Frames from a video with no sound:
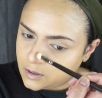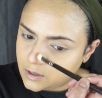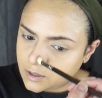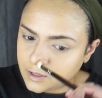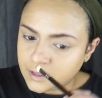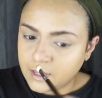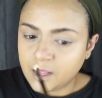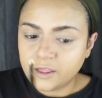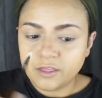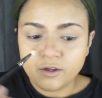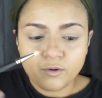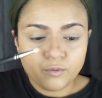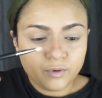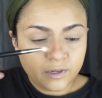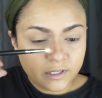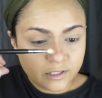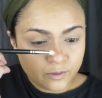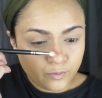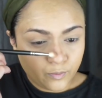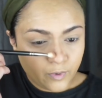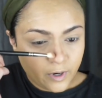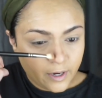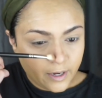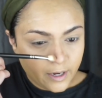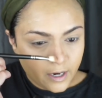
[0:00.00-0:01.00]
Another
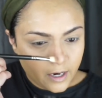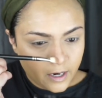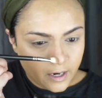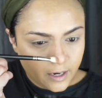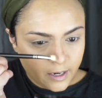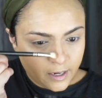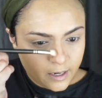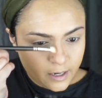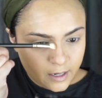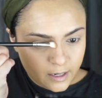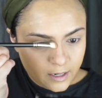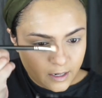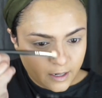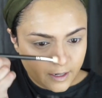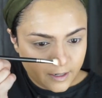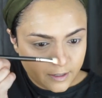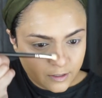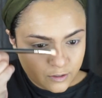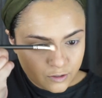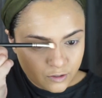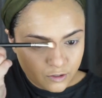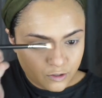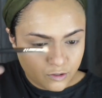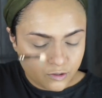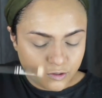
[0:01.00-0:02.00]
reason why I
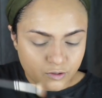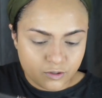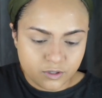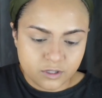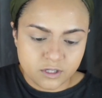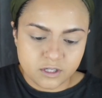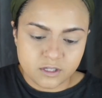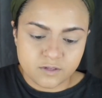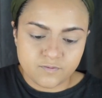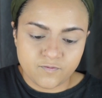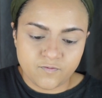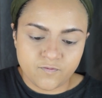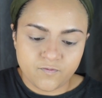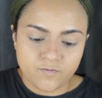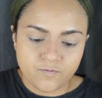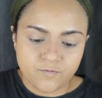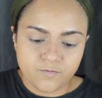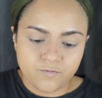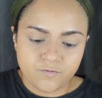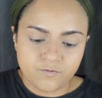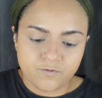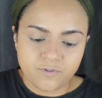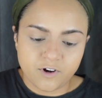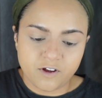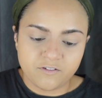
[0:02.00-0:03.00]
like to use this
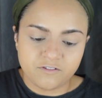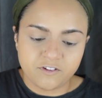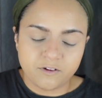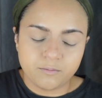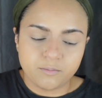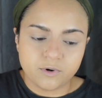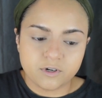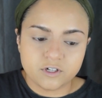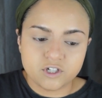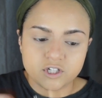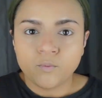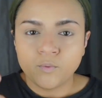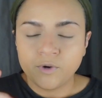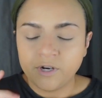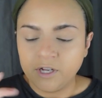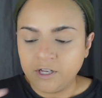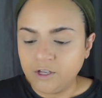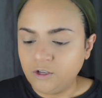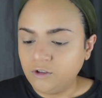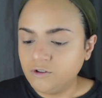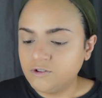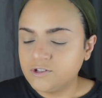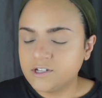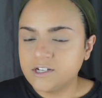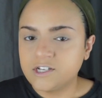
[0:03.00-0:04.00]
fluffy brush, when I
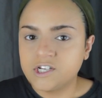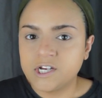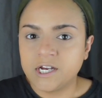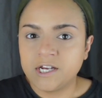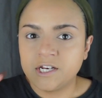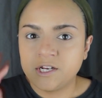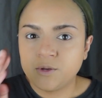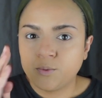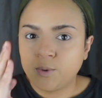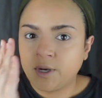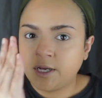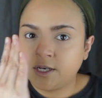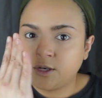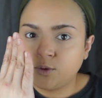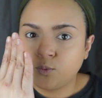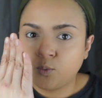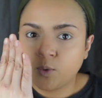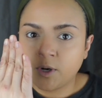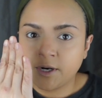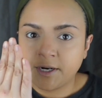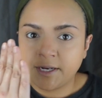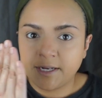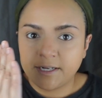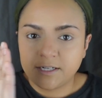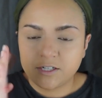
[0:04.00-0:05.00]
use the JD Wady
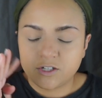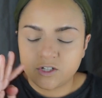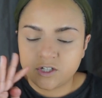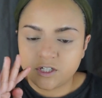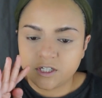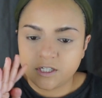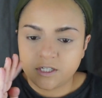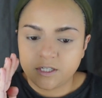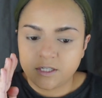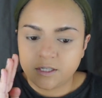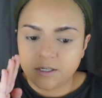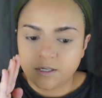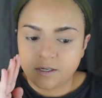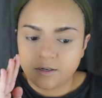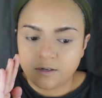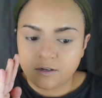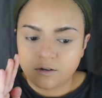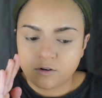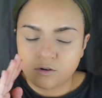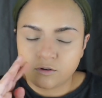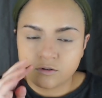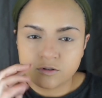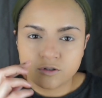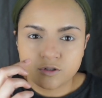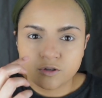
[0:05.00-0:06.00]
180
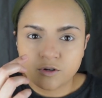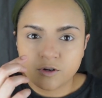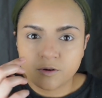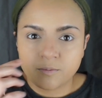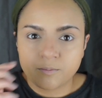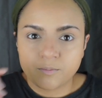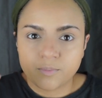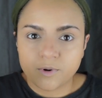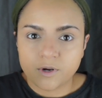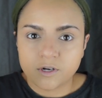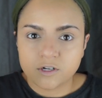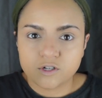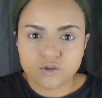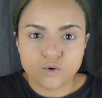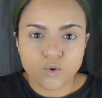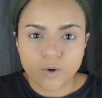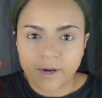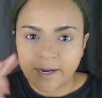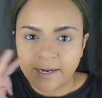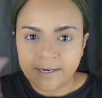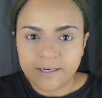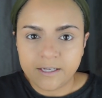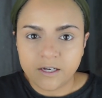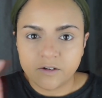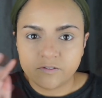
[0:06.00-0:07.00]
contouring brush or
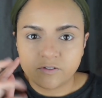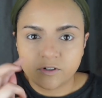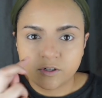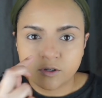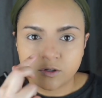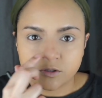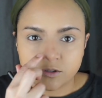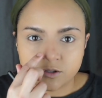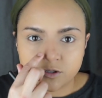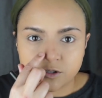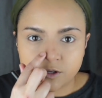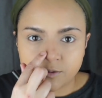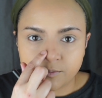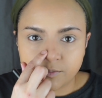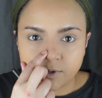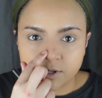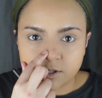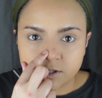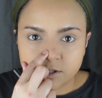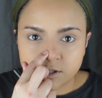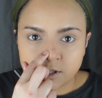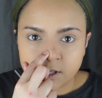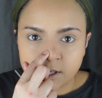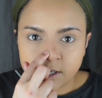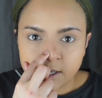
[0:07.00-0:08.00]
any other contouring
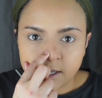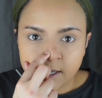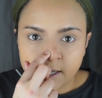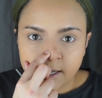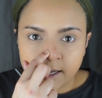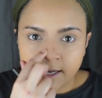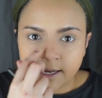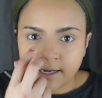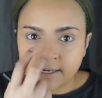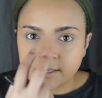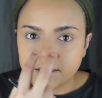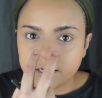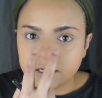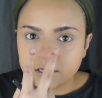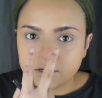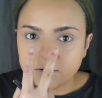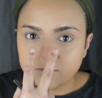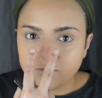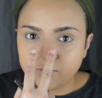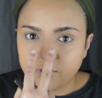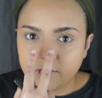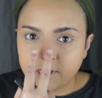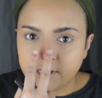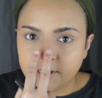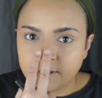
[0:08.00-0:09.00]
brush, it
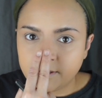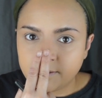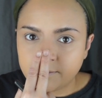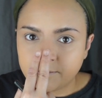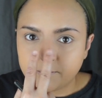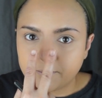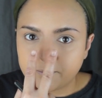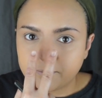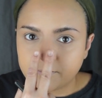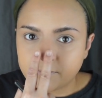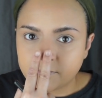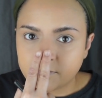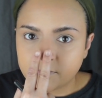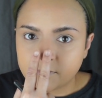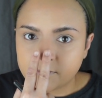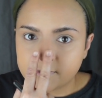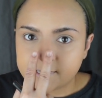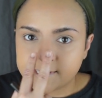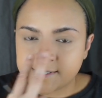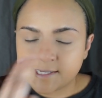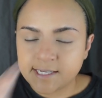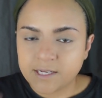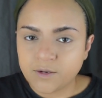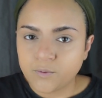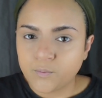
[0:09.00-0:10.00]
doesn't really
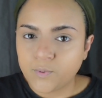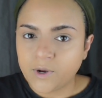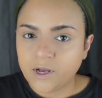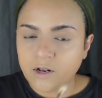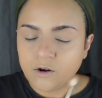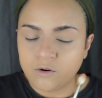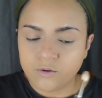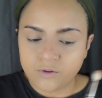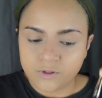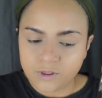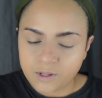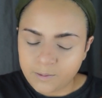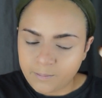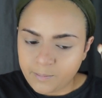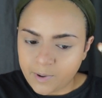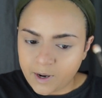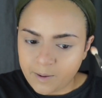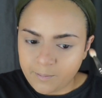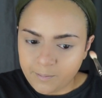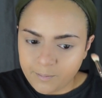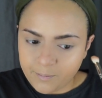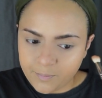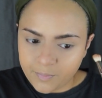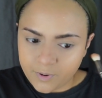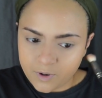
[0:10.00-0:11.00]
sit well on the
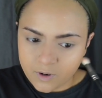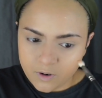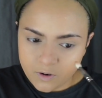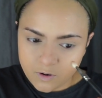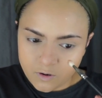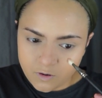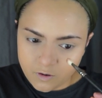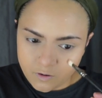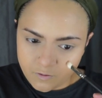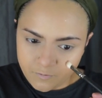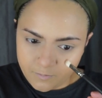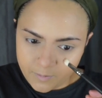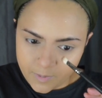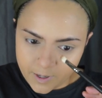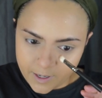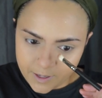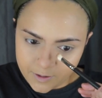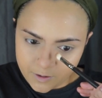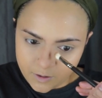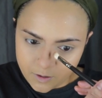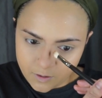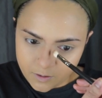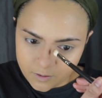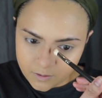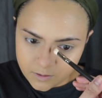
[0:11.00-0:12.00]
bump of my
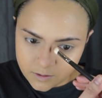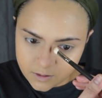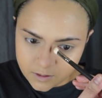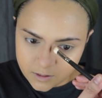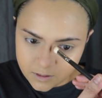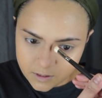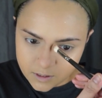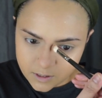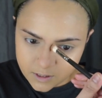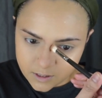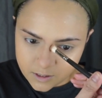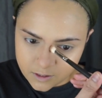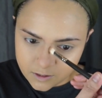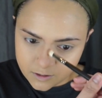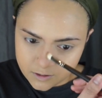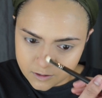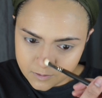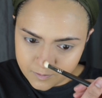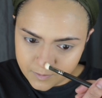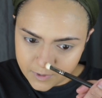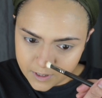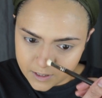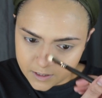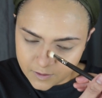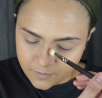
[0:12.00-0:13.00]
nose. It
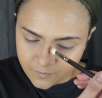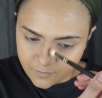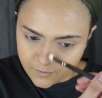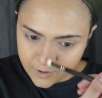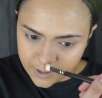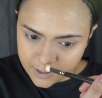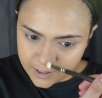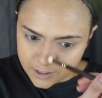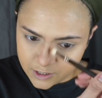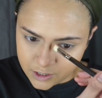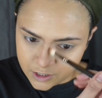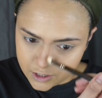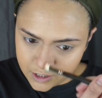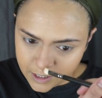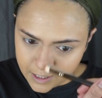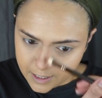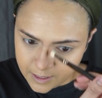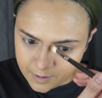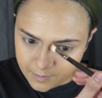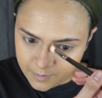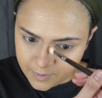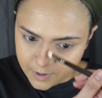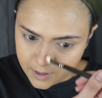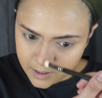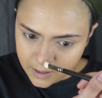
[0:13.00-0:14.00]
just makes a funny
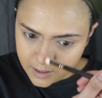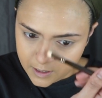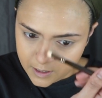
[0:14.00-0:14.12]
shape.